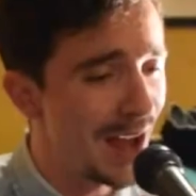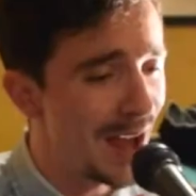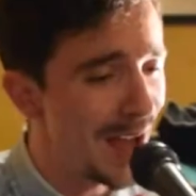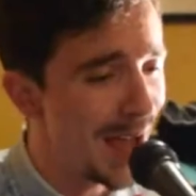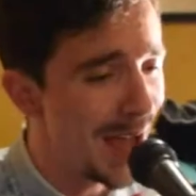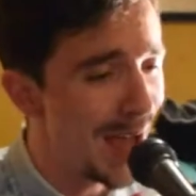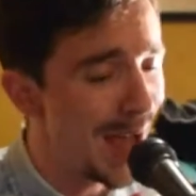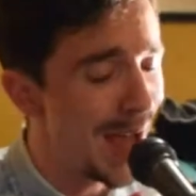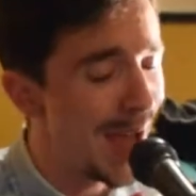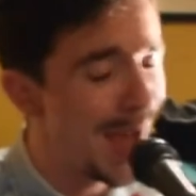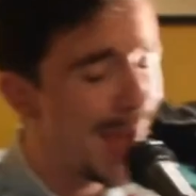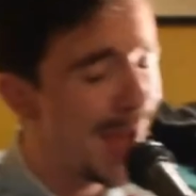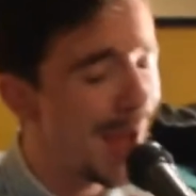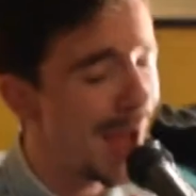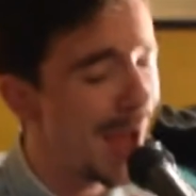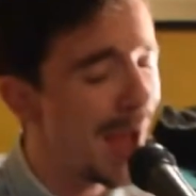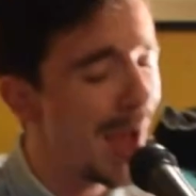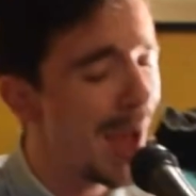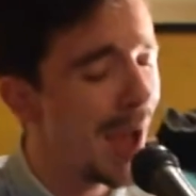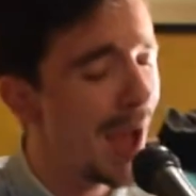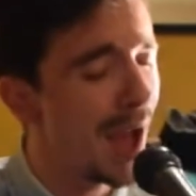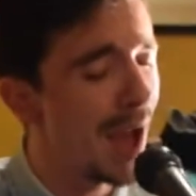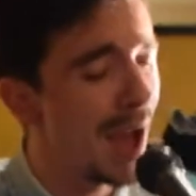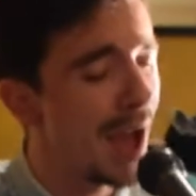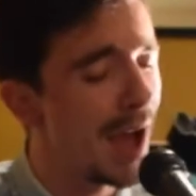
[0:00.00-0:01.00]
is
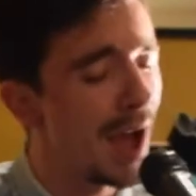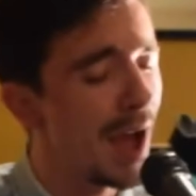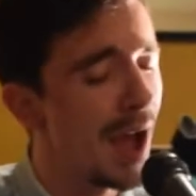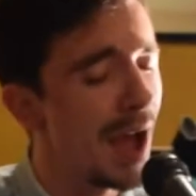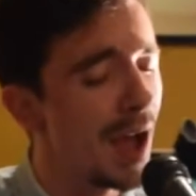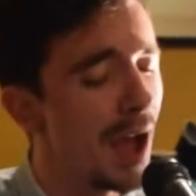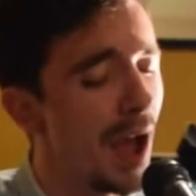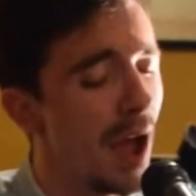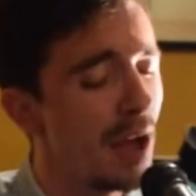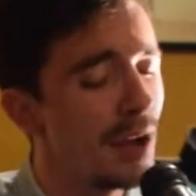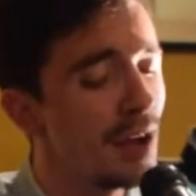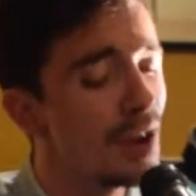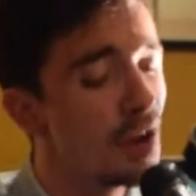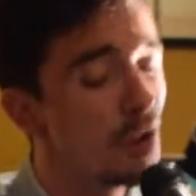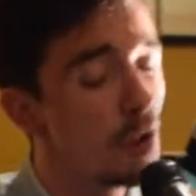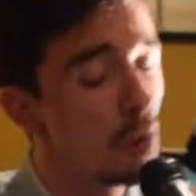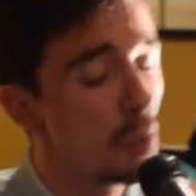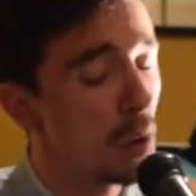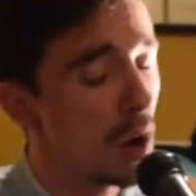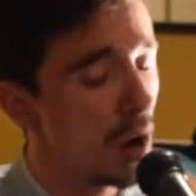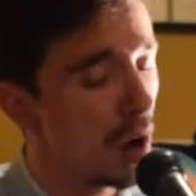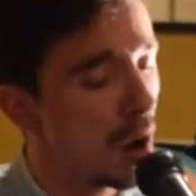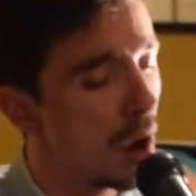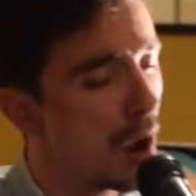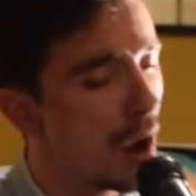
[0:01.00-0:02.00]
so much
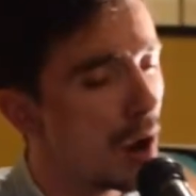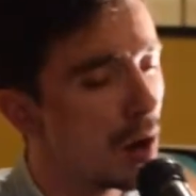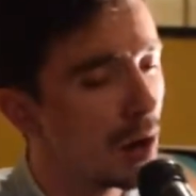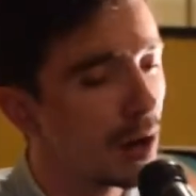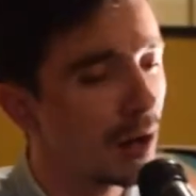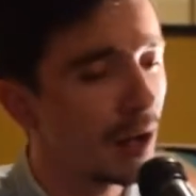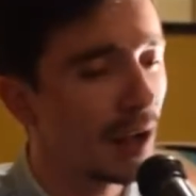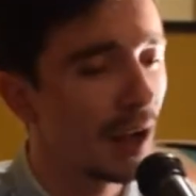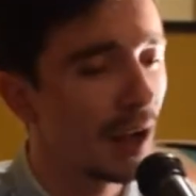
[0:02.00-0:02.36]
encouraging for us.